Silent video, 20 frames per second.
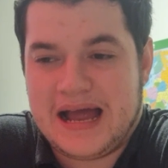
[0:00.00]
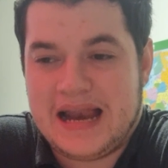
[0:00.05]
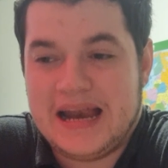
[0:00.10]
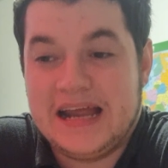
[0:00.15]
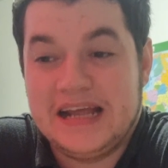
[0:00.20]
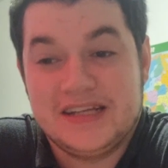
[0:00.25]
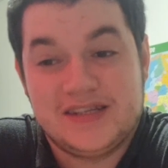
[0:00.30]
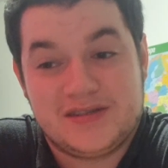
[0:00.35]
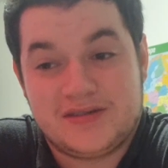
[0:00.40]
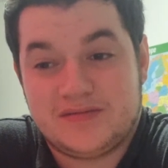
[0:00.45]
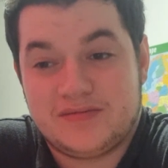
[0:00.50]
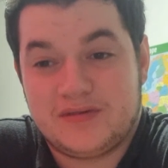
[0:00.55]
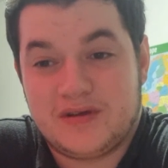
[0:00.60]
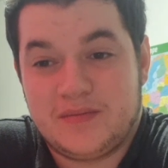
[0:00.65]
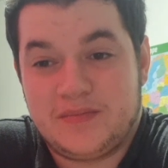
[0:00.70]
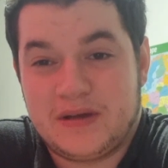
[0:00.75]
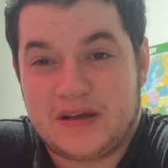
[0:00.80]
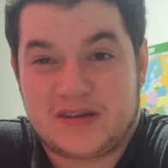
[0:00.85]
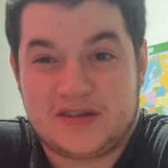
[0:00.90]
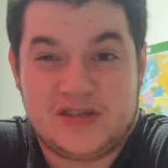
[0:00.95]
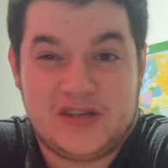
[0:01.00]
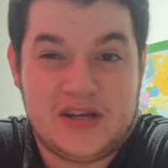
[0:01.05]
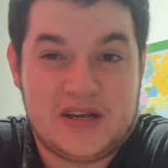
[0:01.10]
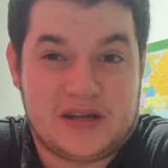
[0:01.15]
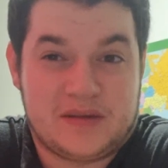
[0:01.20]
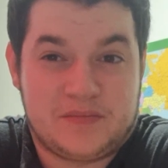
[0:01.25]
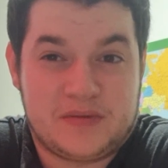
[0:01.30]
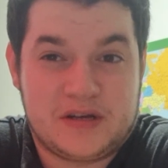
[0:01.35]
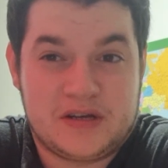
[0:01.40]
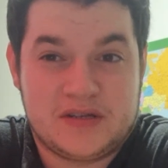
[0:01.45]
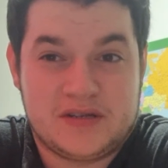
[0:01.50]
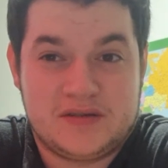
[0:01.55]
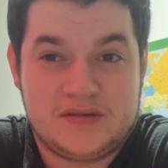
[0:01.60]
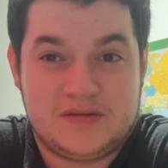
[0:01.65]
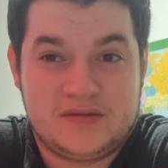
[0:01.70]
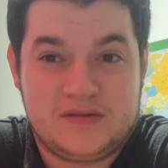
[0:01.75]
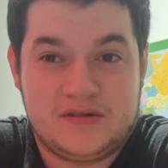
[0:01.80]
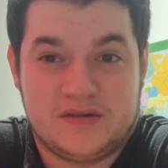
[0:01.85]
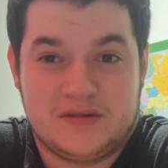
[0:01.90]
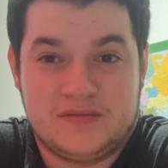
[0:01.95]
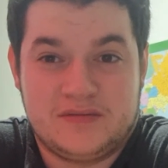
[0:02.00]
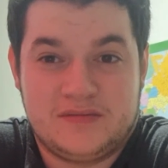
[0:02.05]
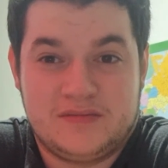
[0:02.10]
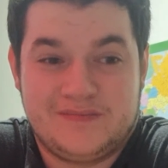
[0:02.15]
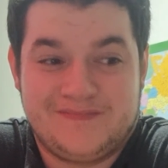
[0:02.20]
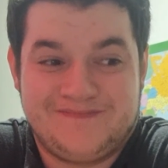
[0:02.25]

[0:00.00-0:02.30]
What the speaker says: And it is a bit concerning because, you know,